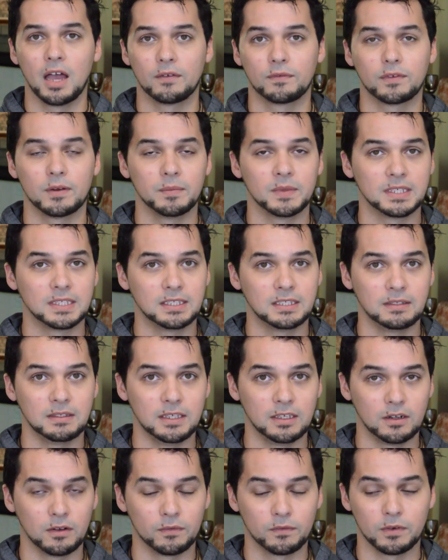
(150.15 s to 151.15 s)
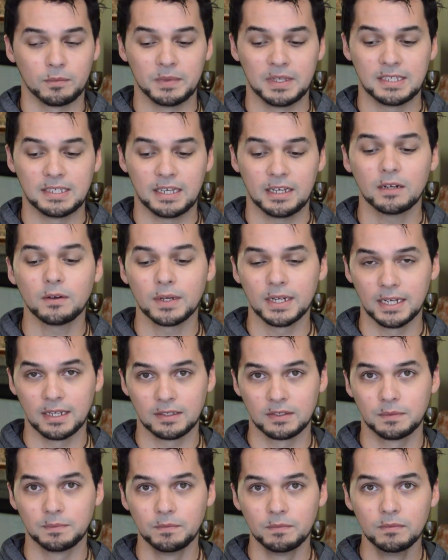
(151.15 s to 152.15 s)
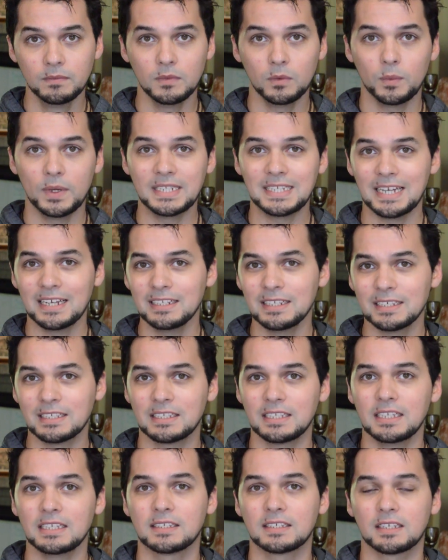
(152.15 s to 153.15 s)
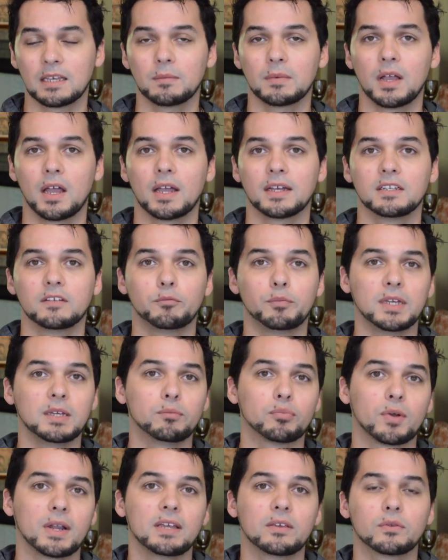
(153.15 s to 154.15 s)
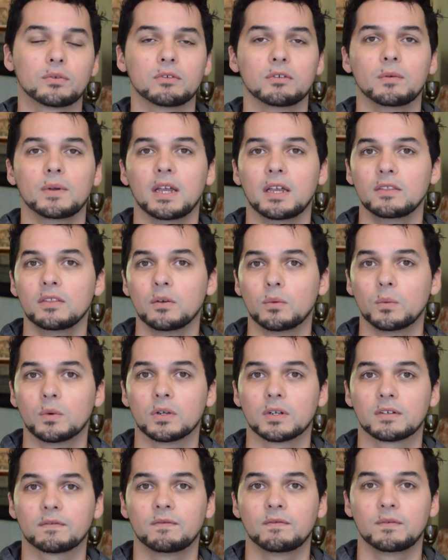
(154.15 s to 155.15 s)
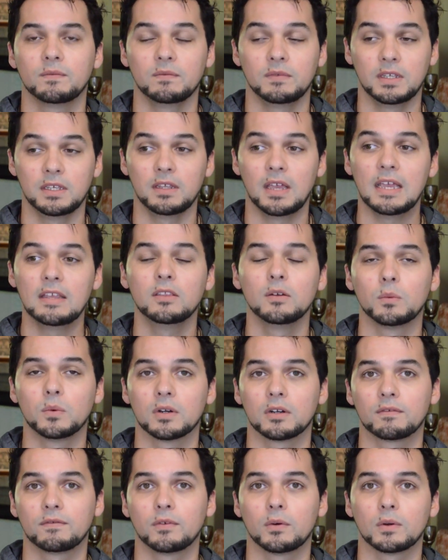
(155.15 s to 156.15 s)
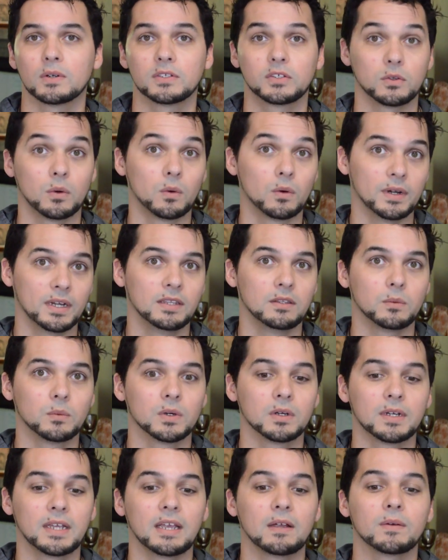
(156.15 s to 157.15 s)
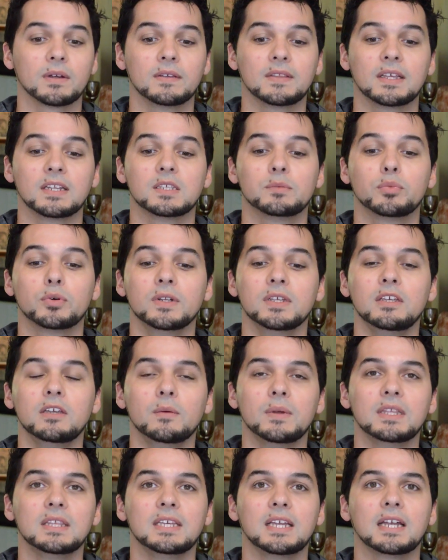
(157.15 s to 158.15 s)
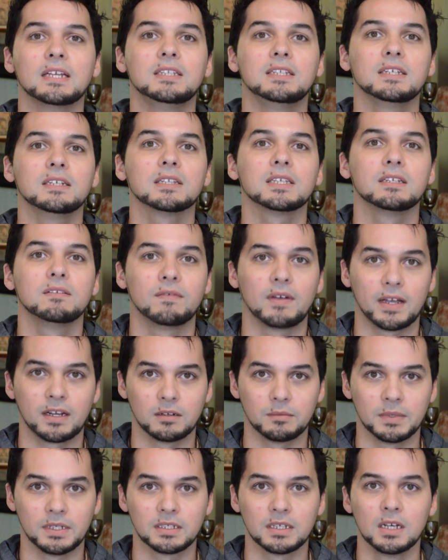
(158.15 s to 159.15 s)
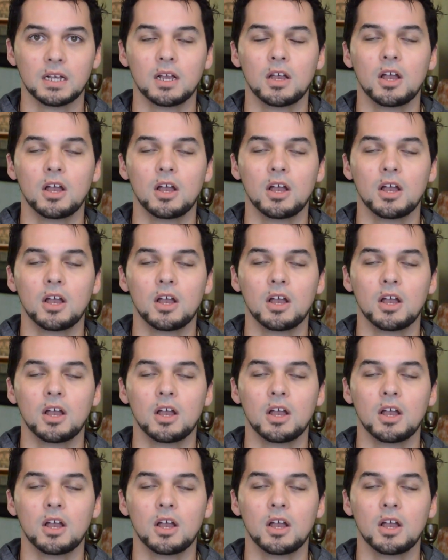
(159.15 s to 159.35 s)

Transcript: from these areas, we tend to see some kind of big breakthrough in the workforce or in the work area that is putting you in the ideal environment